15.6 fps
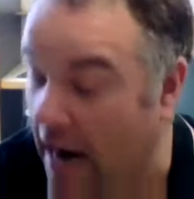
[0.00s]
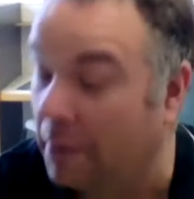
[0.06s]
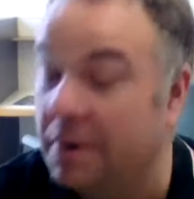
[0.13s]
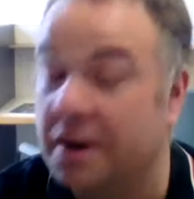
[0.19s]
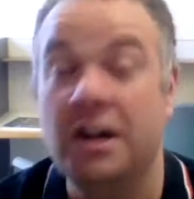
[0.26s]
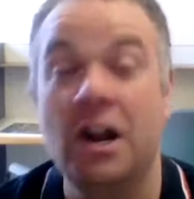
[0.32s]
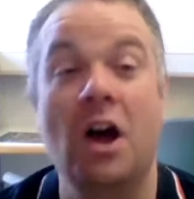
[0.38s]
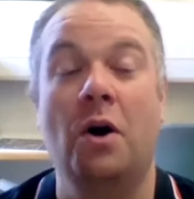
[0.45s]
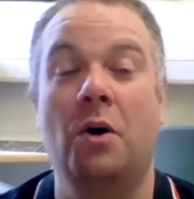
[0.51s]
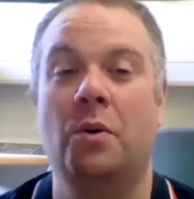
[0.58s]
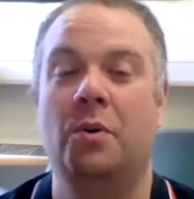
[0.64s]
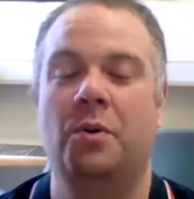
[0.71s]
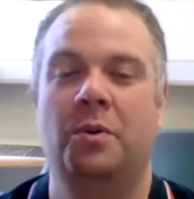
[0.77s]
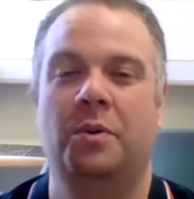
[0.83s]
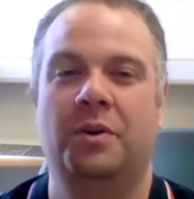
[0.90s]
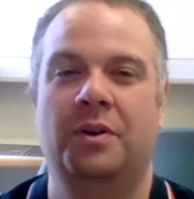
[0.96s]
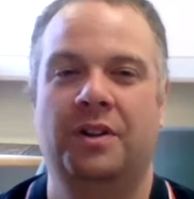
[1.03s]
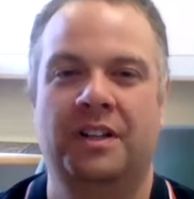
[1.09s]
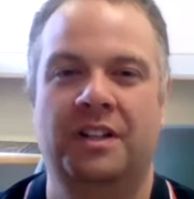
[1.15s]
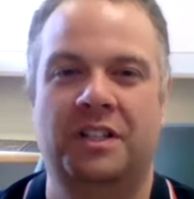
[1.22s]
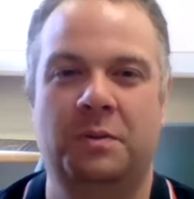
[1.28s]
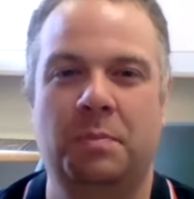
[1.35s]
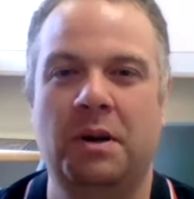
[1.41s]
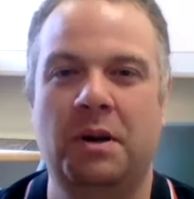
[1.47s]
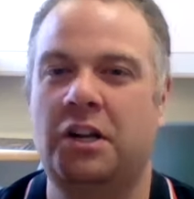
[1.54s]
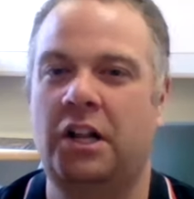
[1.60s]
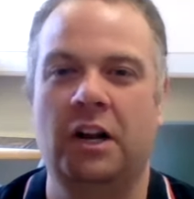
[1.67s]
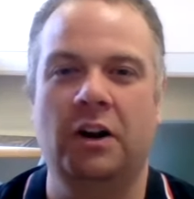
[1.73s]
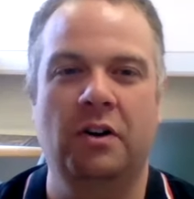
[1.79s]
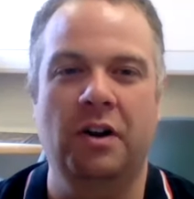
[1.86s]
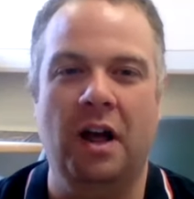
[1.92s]
now we know. It's now been you
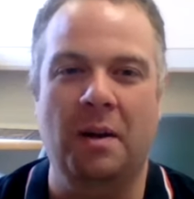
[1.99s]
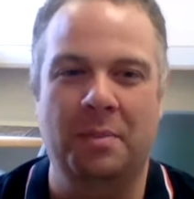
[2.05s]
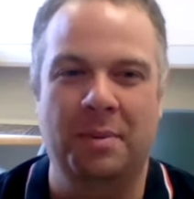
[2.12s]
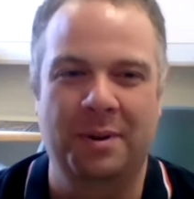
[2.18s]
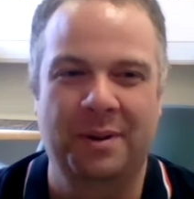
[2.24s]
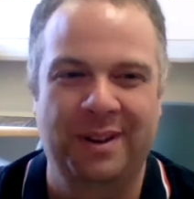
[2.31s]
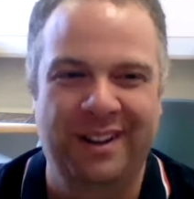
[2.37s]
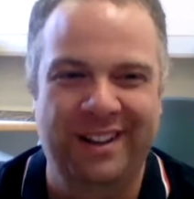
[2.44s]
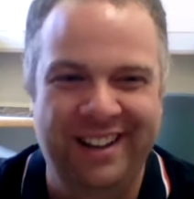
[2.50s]
know. cleared up.